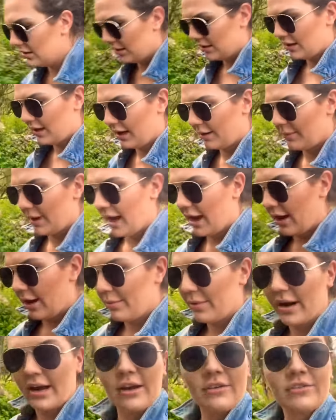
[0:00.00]
I am out
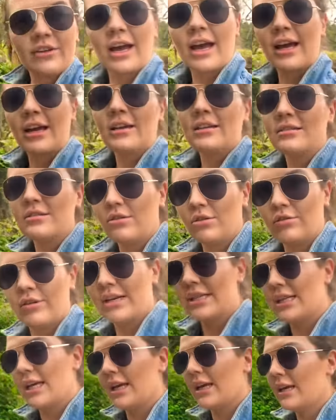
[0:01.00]
of breath, guys,
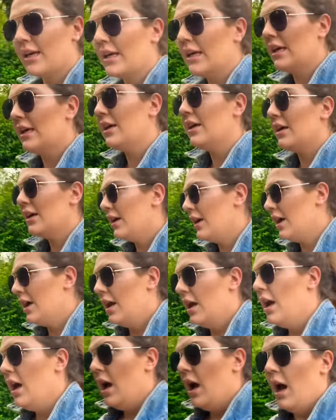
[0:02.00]
already.
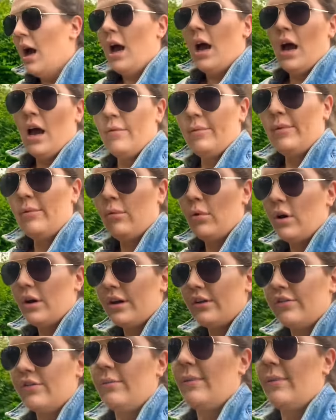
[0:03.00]
I've been walking for